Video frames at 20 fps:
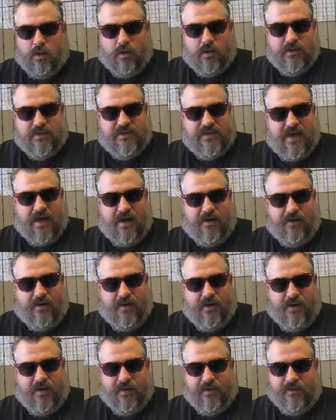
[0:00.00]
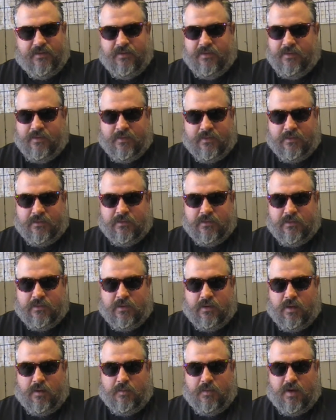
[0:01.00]
on a Saturday and
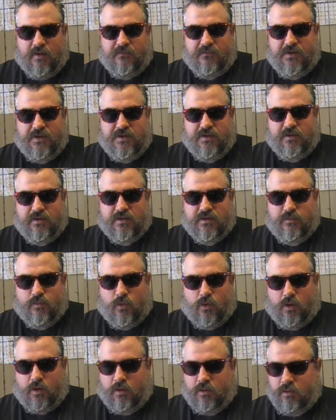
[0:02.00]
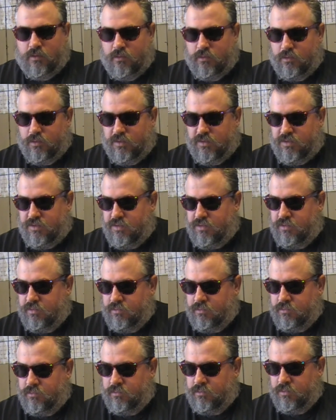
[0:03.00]
I'm not fishing this morning, which
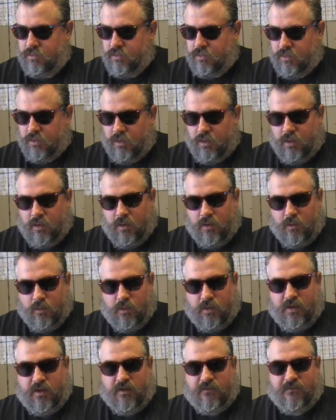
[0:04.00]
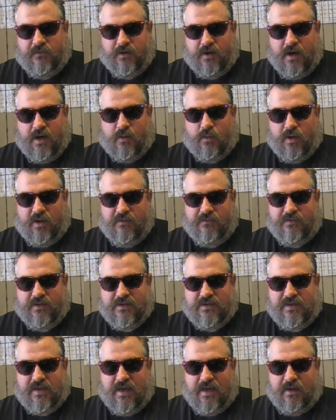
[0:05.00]
we'll need to figure out a way to
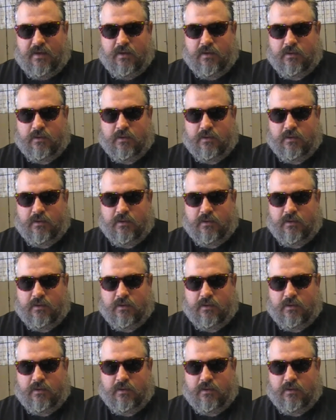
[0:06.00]
fix that.